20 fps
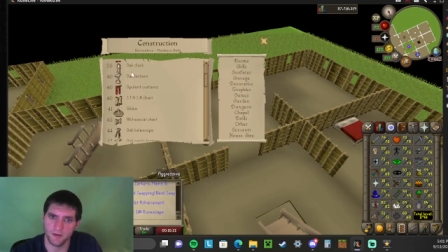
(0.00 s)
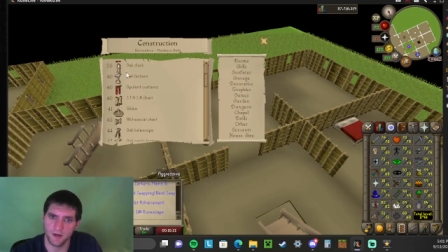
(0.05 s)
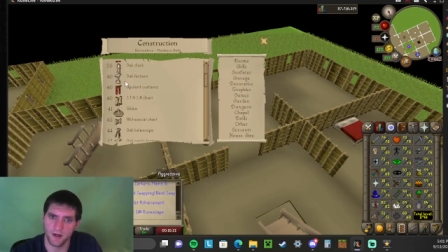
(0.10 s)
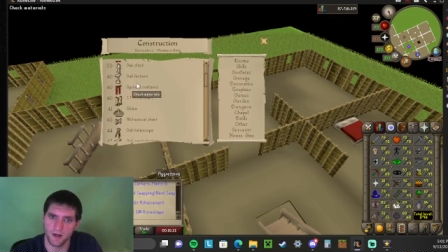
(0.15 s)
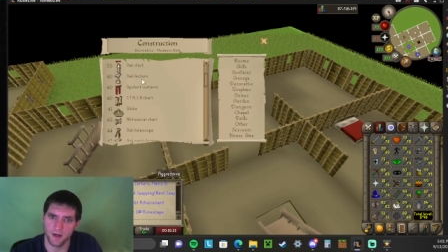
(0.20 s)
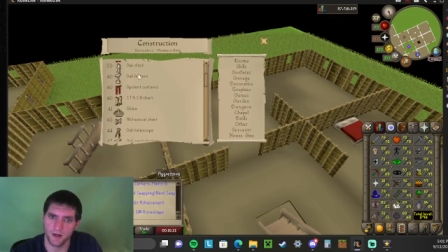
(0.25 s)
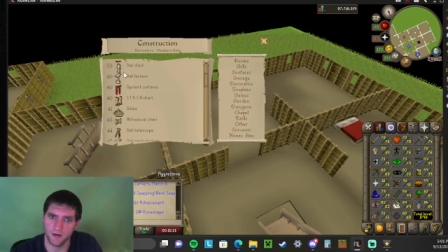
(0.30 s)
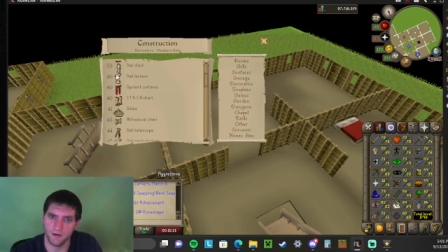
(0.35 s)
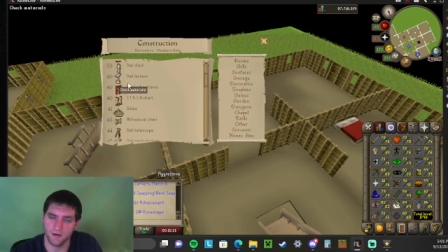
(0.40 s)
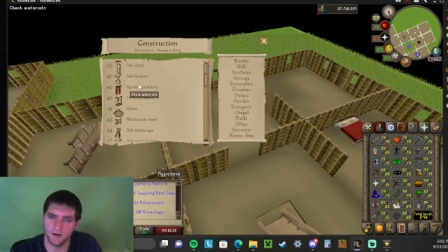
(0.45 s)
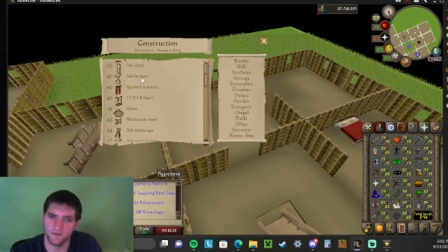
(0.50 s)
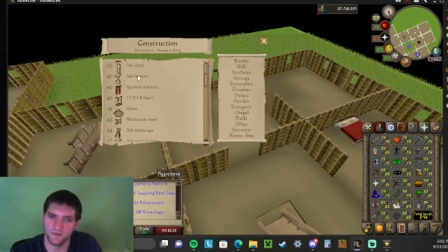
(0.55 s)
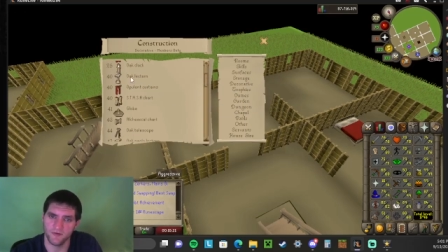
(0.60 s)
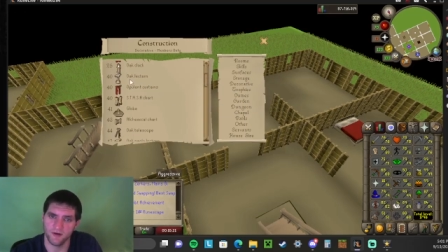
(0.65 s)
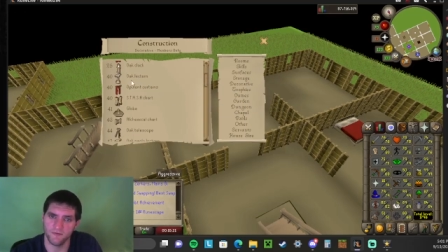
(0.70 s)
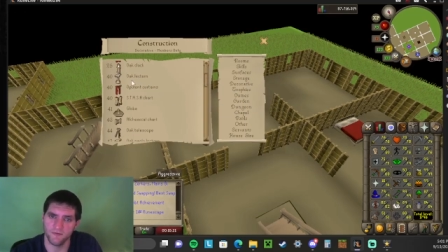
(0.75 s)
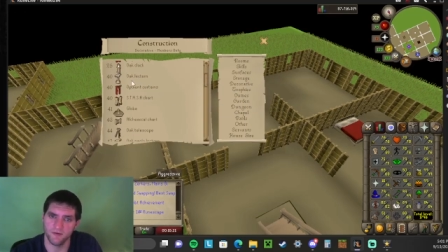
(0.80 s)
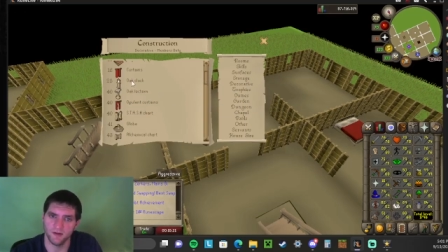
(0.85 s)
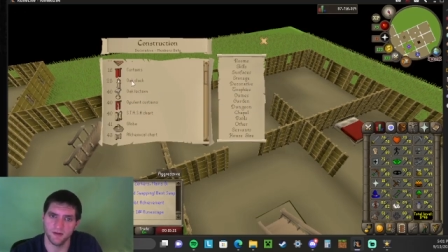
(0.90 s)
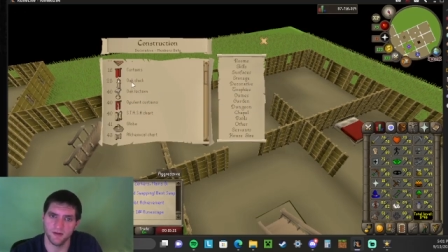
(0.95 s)
and you have to
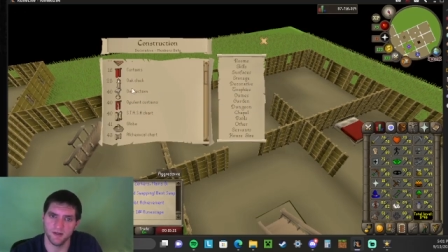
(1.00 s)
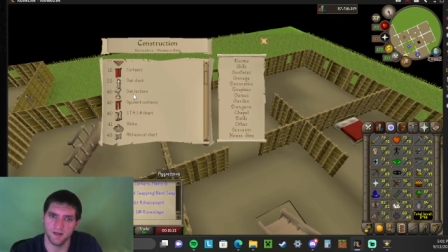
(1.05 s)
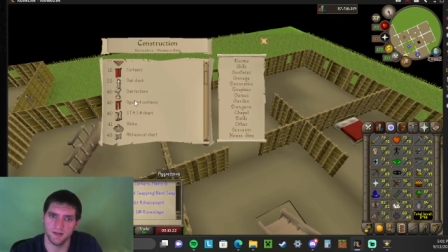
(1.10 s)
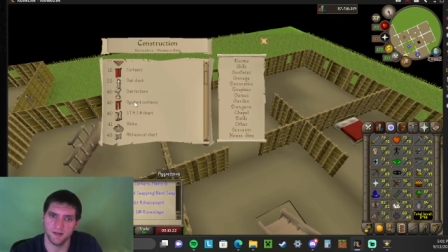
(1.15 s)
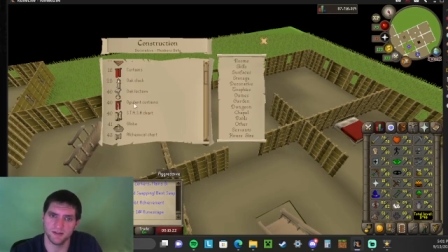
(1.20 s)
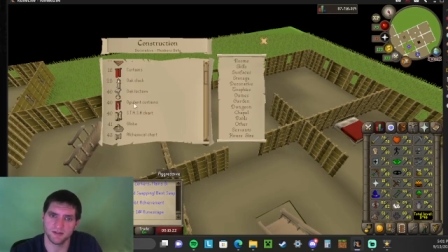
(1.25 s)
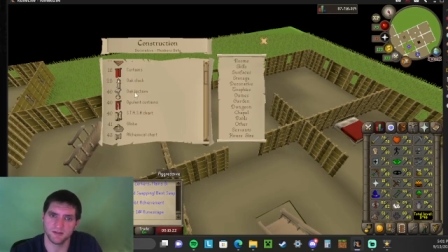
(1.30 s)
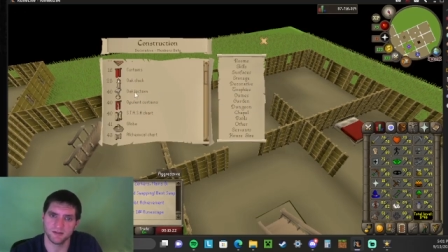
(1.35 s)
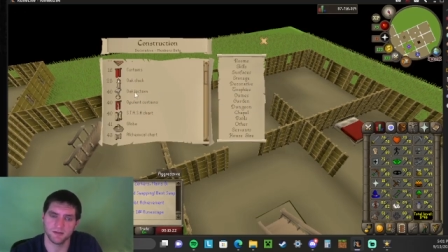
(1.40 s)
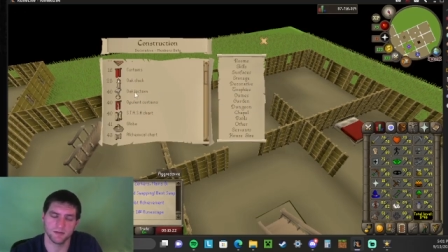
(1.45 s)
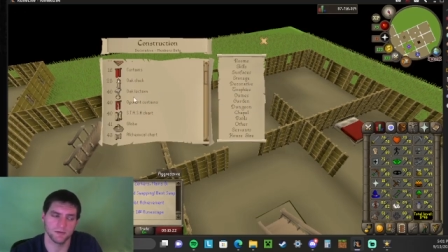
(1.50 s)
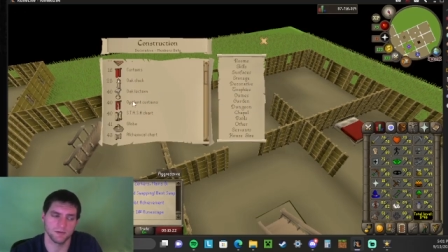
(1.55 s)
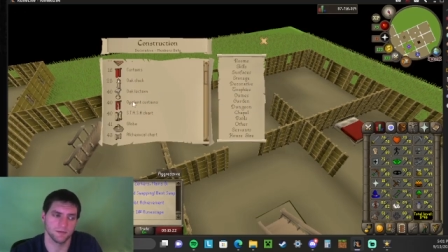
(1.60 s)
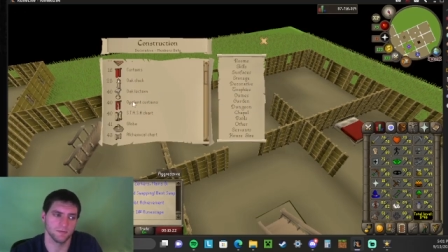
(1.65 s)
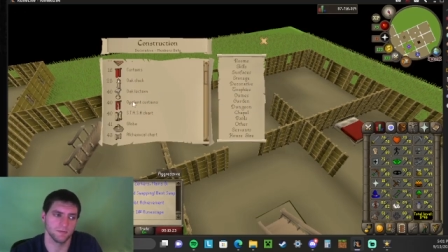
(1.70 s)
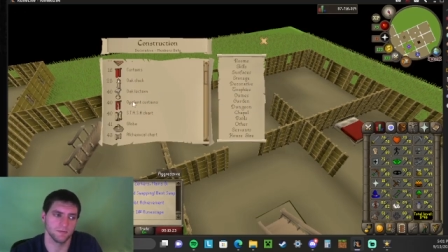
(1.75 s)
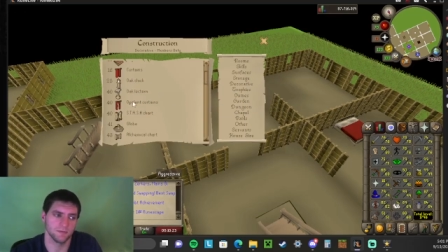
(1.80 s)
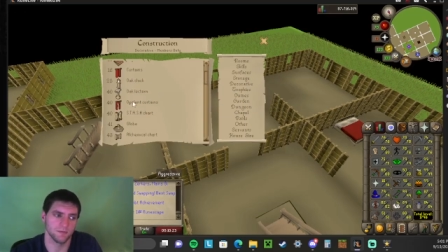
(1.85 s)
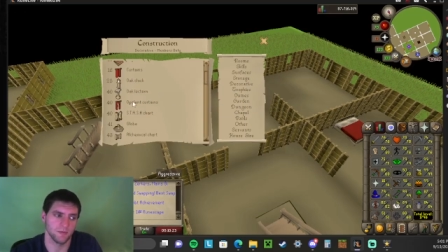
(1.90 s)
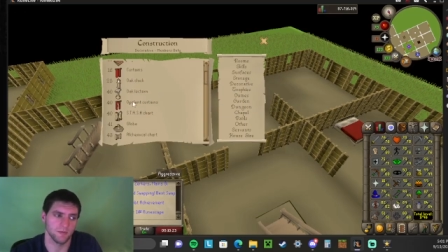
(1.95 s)
have at least
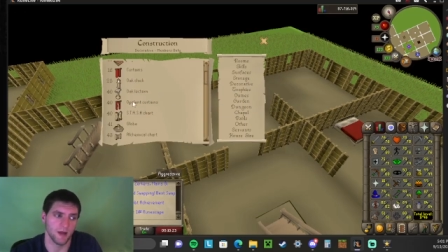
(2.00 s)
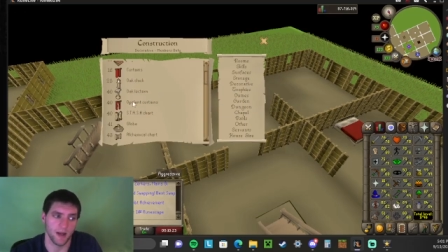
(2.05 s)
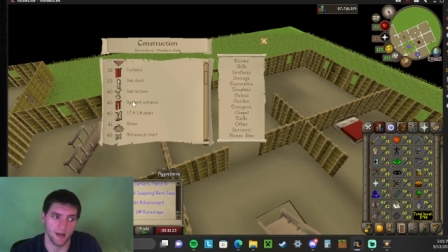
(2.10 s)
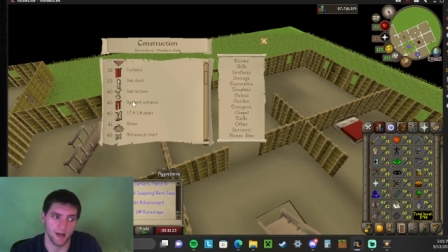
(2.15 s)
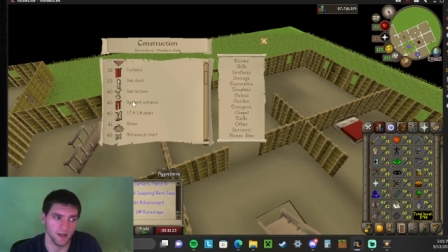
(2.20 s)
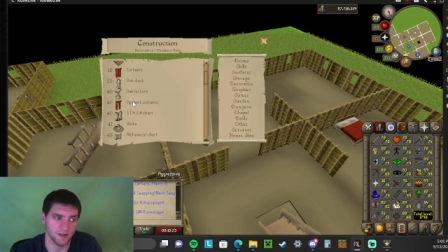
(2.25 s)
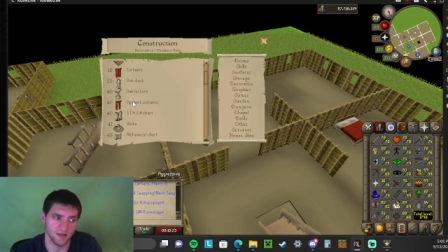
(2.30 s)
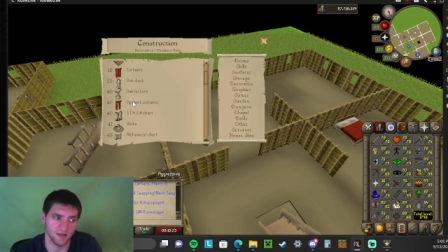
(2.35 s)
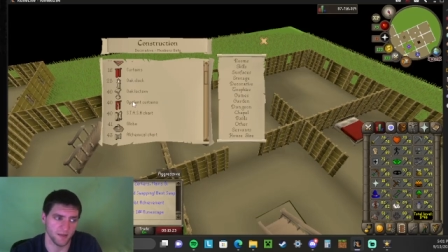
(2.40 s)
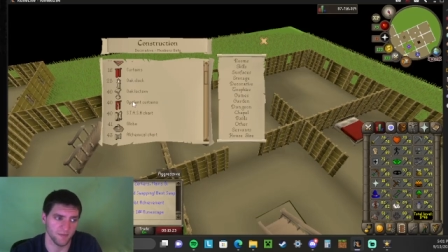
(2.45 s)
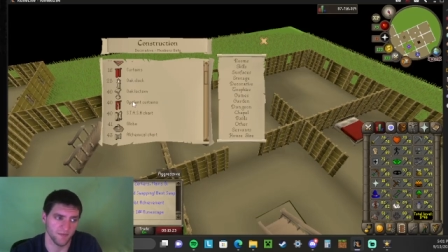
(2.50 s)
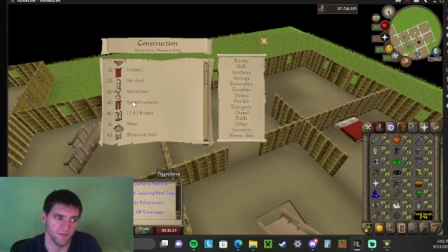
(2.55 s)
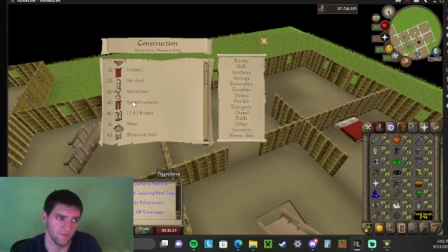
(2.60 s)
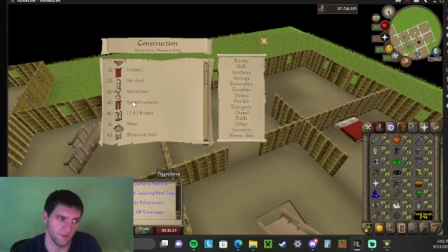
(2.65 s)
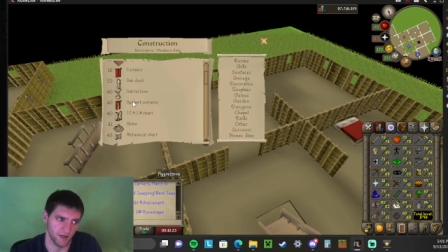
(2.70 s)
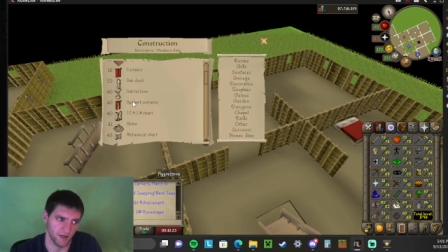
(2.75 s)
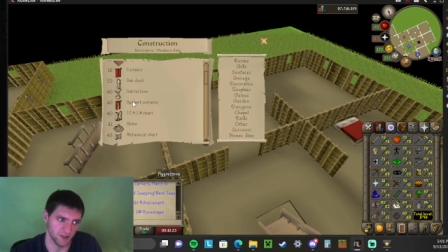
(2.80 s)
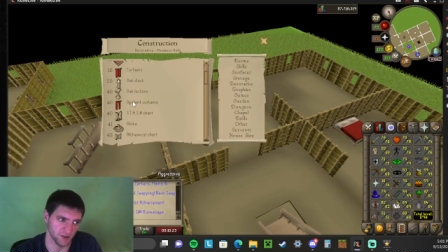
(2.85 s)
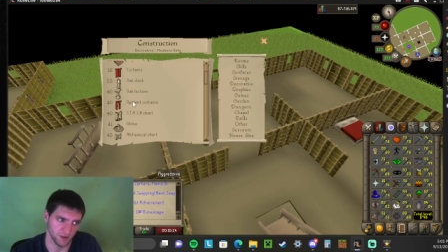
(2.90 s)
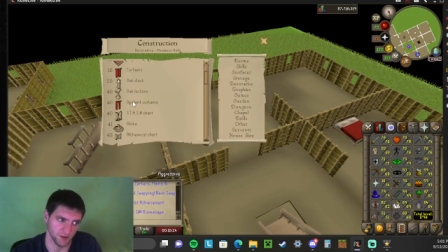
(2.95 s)
any type of
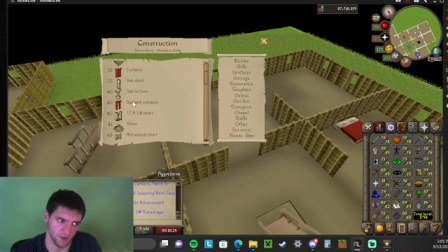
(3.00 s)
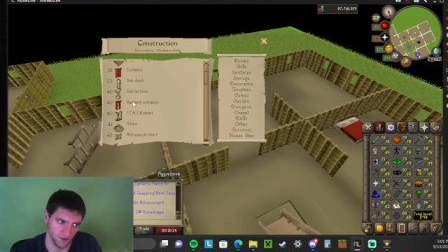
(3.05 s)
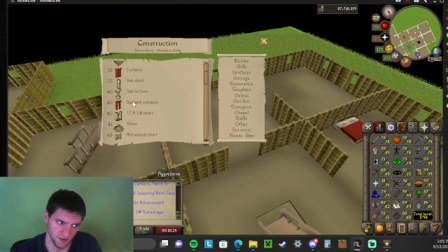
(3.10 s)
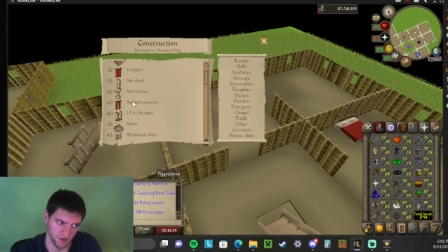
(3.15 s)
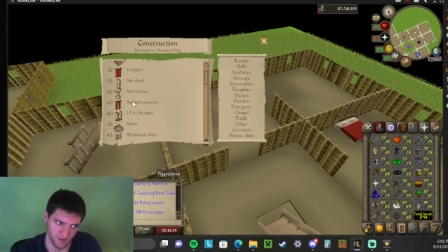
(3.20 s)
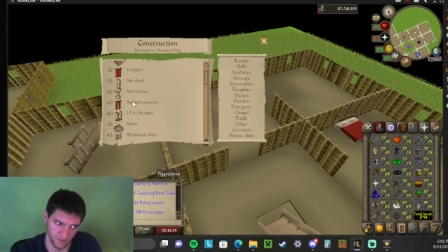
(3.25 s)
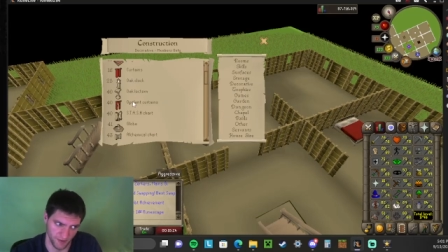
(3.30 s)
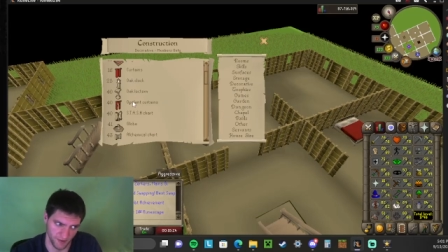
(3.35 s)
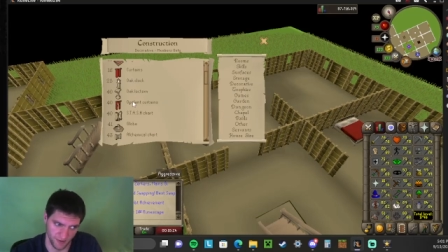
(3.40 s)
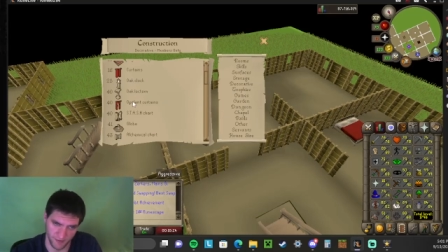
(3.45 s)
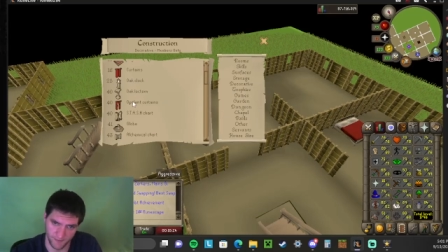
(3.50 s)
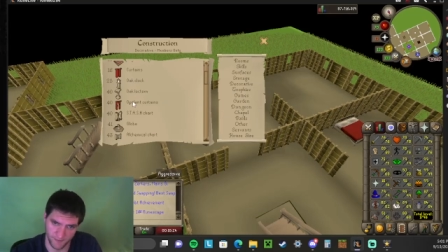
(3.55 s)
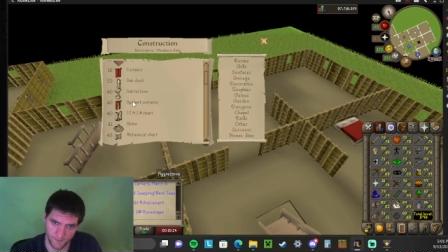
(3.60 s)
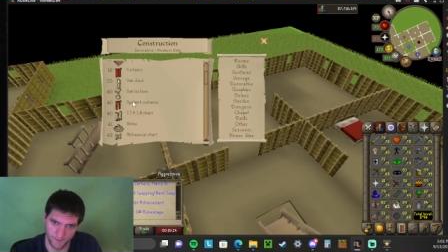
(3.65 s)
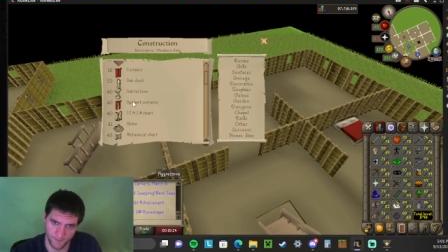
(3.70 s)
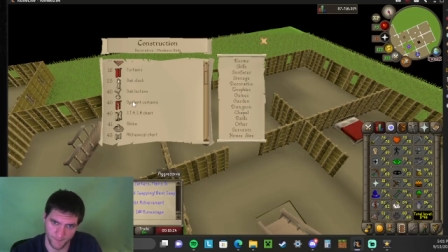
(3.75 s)
lectern. Doesn't matter.